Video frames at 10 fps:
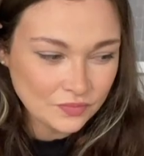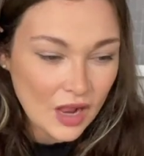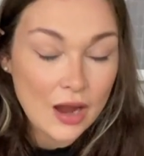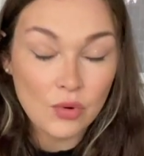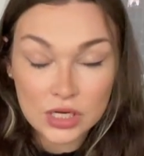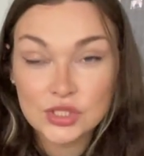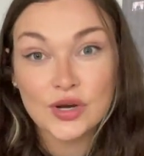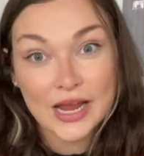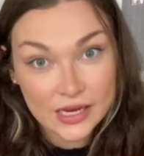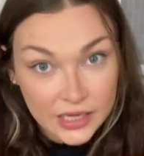I want to try
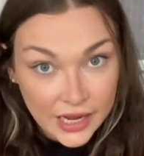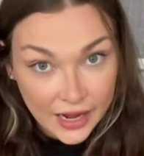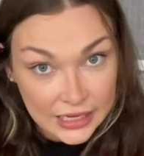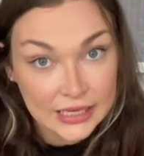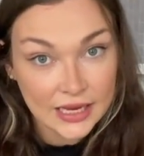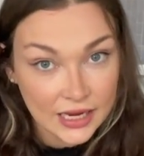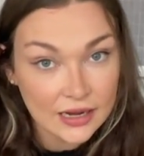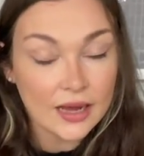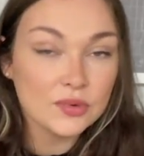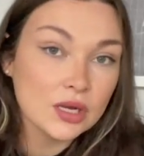In-N-Out again.
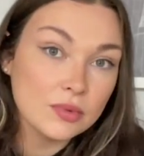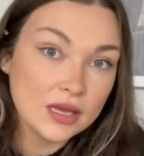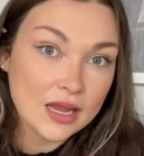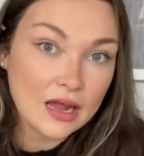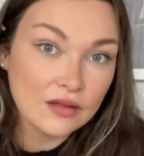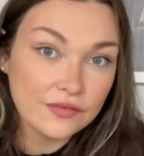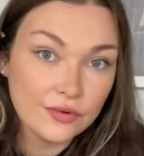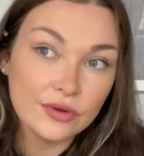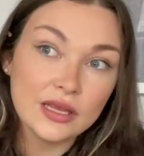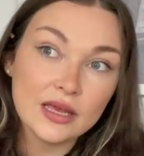I'm gonna be in
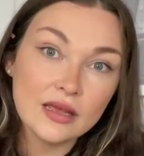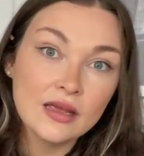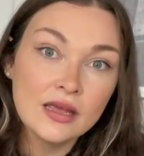California,